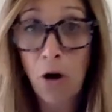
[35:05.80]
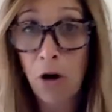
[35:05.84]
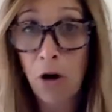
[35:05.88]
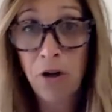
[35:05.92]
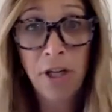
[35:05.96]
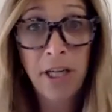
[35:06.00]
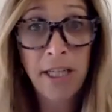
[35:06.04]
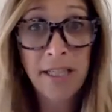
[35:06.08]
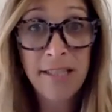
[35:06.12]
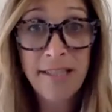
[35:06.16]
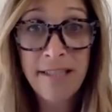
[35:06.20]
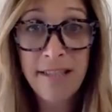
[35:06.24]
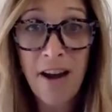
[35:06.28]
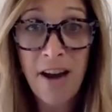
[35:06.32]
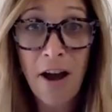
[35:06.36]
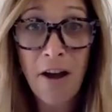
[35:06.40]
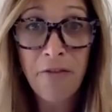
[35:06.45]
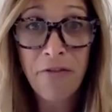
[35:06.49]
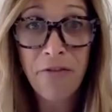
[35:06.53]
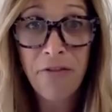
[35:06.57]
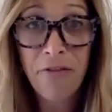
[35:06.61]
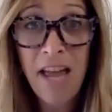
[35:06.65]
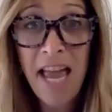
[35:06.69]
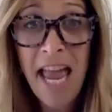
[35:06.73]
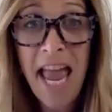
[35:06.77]
gardening
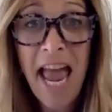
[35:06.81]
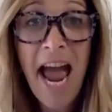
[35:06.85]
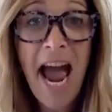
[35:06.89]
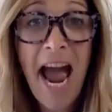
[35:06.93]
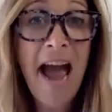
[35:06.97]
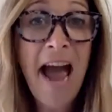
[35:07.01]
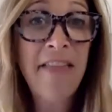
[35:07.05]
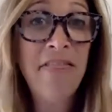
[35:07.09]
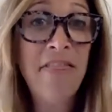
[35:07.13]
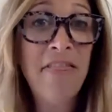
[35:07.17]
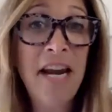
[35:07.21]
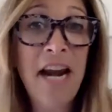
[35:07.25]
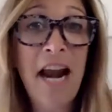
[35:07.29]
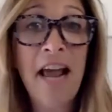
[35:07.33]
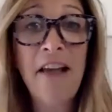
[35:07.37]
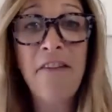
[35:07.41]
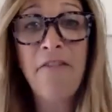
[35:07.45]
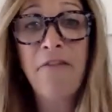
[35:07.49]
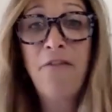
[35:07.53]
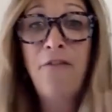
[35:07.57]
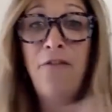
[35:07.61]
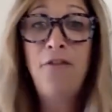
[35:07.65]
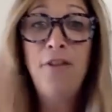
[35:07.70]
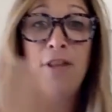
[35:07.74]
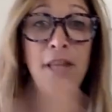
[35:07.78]
stuff. And then I
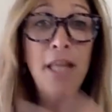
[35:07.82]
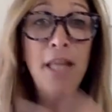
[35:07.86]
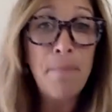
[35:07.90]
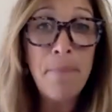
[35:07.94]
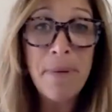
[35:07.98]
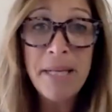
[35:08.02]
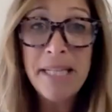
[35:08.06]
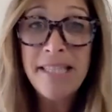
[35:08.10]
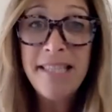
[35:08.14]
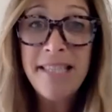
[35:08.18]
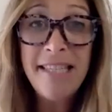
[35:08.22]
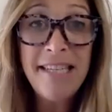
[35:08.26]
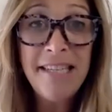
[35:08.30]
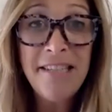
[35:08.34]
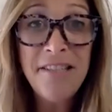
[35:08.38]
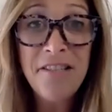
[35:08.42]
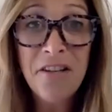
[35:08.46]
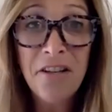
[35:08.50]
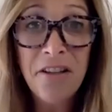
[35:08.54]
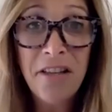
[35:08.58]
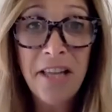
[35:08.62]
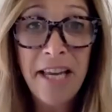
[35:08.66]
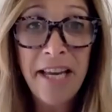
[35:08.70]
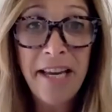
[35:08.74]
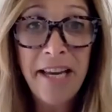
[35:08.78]
flip it
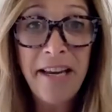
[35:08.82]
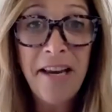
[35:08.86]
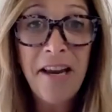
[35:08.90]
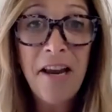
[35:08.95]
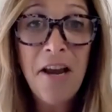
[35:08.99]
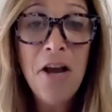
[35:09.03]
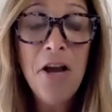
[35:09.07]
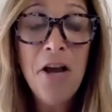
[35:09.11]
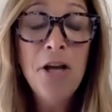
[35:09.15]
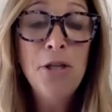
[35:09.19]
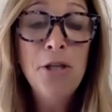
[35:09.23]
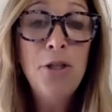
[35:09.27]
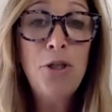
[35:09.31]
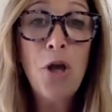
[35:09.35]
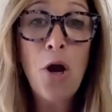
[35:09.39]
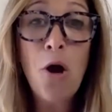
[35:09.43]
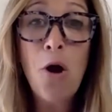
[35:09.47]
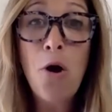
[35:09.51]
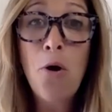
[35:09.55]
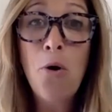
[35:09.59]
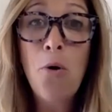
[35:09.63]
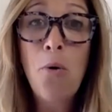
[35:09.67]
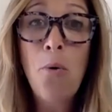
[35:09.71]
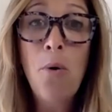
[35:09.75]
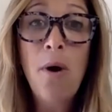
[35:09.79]
seasonally.
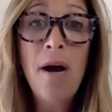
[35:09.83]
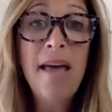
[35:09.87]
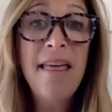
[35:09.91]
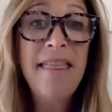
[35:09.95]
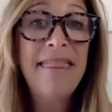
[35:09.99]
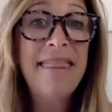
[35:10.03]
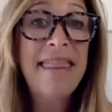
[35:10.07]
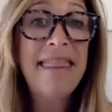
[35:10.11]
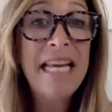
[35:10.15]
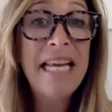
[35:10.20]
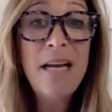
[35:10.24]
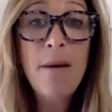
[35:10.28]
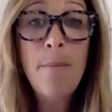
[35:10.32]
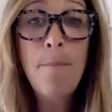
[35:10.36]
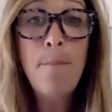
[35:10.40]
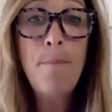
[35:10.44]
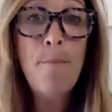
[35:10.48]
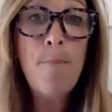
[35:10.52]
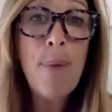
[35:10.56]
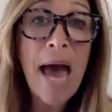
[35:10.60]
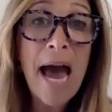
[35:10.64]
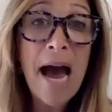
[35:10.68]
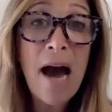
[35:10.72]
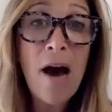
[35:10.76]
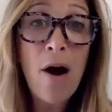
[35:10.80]
So think
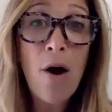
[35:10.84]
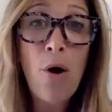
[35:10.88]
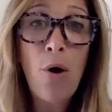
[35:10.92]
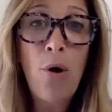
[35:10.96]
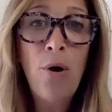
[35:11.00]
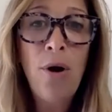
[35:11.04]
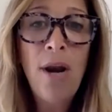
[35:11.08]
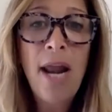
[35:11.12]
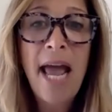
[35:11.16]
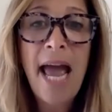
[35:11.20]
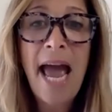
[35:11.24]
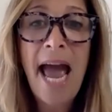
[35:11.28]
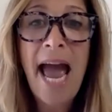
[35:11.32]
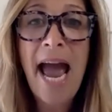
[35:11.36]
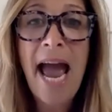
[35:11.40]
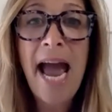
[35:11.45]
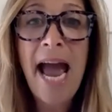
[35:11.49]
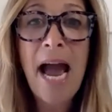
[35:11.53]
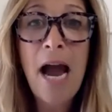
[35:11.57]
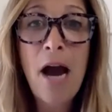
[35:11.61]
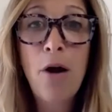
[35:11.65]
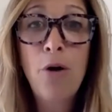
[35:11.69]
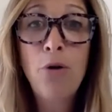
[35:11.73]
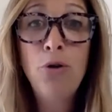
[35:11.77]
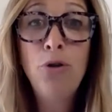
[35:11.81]
about
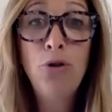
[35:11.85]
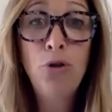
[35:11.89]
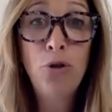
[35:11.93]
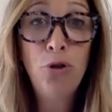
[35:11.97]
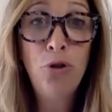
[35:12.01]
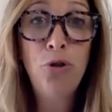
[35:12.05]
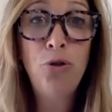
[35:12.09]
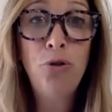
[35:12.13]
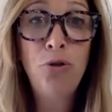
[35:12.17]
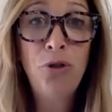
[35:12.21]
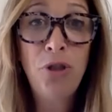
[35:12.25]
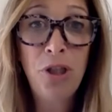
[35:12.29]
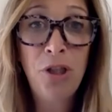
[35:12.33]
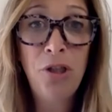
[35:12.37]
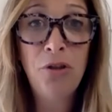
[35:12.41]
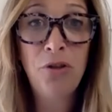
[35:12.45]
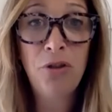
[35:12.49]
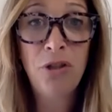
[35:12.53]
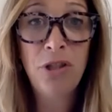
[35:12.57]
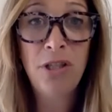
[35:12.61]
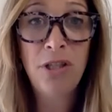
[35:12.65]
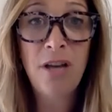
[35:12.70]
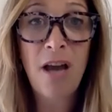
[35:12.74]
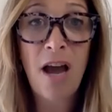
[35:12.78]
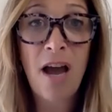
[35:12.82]
how you're using your
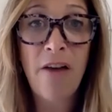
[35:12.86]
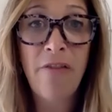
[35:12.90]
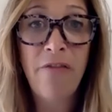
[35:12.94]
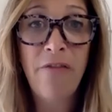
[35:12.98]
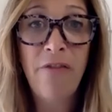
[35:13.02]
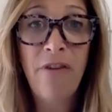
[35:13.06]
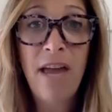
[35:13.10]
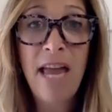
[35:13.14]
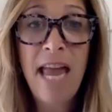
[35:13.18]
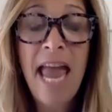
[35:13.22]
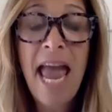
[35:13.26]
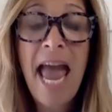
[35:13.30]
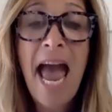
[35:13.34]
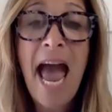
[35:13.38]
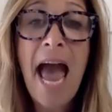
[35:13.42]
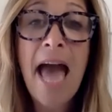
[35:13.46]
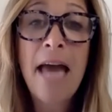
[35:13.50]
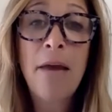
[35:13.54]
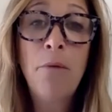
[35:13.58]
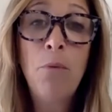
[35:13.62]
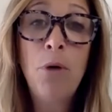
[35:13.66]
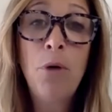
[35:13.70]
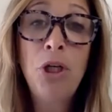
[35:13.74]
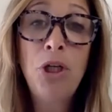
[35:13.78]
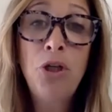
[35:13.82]
stuff.
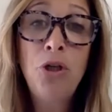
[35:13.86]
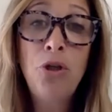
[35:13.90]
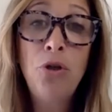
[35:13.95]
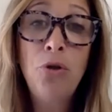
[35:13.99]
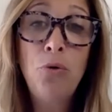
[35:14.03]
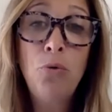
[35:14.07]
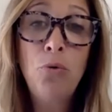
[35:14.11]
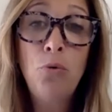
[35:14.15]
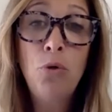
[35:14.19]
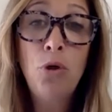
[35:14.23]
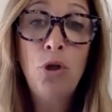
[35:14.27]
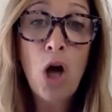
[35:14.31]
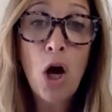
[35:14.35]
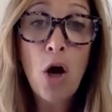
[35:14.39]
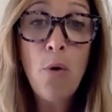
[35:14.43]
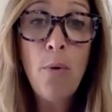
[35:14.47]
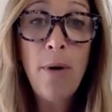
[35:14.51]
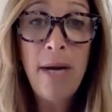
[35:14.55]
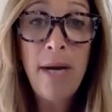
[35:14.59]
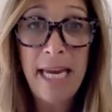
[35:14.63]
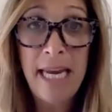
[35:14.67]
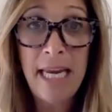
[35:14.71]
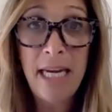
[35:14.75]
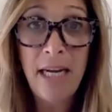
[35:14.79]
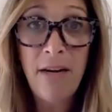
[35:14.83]
And when you
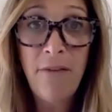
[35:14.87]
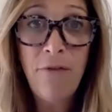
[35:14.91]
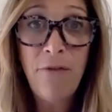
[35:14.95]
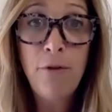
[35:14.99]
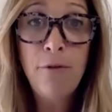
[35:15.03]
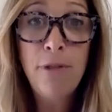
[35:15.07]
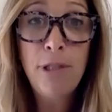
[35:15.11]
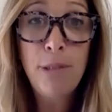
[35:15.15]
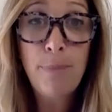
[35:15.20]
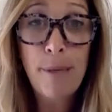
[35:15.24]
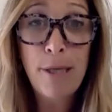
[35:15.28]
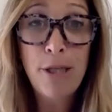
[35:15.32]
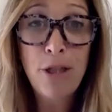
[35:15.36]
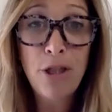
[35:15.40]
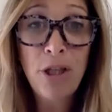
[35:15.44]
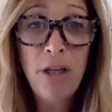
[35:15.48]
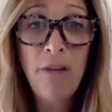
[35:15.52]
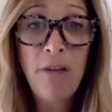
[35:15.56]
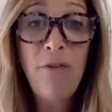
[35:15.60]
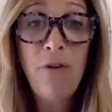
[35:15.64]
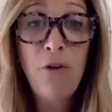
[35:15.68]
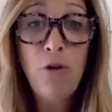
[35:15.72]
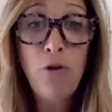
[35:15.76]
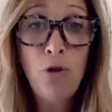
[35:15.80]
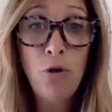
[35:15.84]
go in, especially
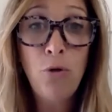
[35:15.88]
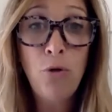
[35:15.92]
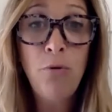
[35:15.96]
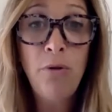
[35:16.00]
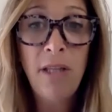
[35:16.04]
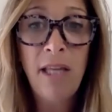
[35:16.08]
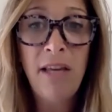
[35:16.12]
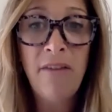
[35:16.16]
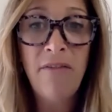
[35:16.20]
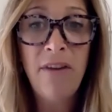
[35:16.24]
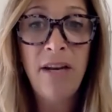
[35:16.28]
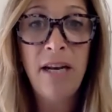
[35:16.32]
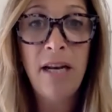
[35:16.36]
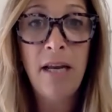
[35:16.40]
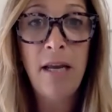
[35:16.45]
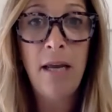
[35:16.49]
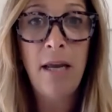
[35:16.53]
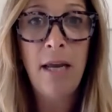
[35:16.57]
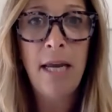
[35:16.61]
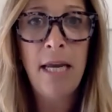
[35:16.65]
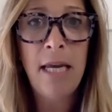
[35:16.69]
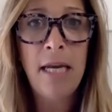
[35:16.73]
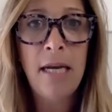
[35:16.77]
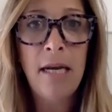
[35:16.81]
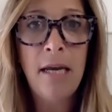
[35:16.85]
if you do live
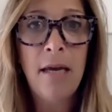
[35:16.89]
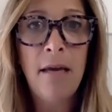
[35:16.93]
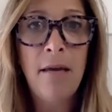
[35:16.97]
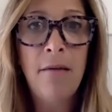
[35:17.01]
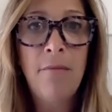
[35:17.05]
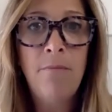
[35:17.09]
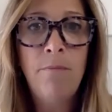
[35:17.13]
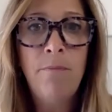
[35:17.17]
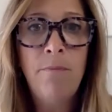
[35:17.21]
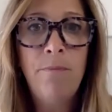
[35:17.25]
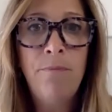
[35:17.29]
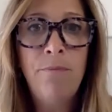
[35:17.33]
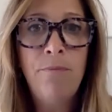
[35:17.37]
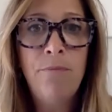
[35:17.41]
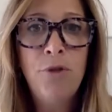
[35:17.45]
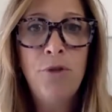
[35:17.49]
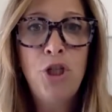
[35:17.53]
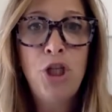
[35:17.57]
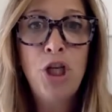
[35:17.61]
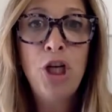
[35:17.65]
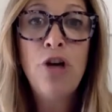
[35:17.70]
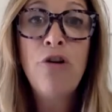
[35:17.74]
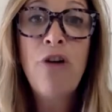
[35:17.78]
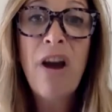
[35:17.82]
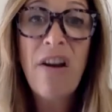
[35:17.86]
in a
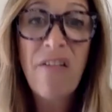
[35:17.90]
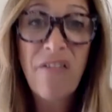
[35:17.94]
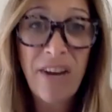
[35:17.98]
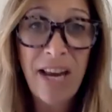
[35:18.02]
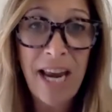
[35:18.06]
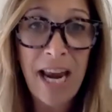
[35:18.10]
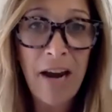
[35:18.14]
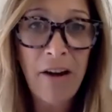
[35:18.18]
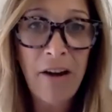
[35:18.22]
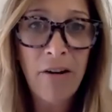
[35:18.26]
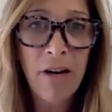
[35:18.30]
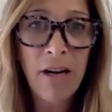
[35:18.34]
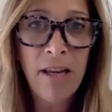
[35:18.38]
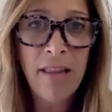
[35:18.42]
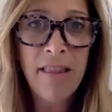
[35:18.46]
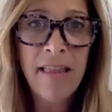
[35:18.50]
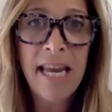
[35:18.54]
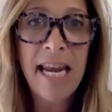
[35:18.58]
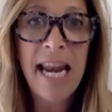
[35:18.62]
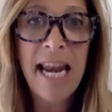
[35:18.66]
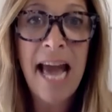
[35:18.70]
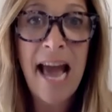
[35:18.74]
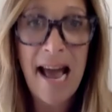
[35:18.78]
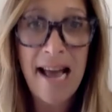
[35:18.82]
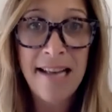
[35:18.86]
geographic area
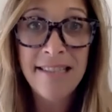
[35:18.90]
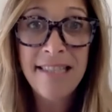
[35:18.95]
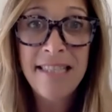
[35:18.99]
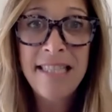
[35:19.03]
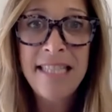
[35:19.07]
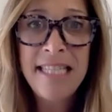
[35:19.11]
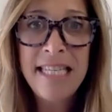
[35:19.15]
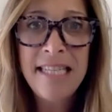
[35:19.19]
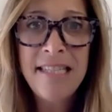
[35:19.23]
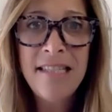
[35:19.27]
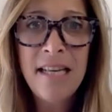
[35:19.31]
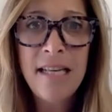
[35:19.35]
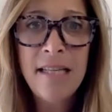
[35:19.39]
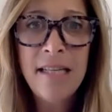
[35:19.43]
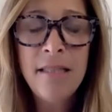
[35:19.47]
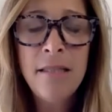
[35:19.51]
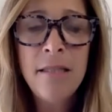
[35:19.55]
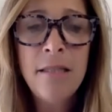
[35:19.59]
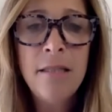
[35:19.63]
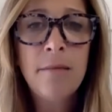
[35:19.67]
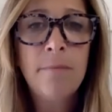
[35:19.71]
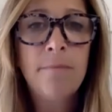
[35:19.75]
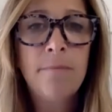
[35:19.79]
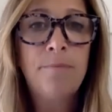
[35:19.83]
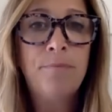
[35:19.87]
that has
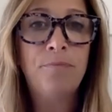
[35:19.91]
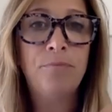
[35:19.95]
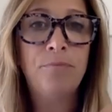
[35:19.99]
seasons,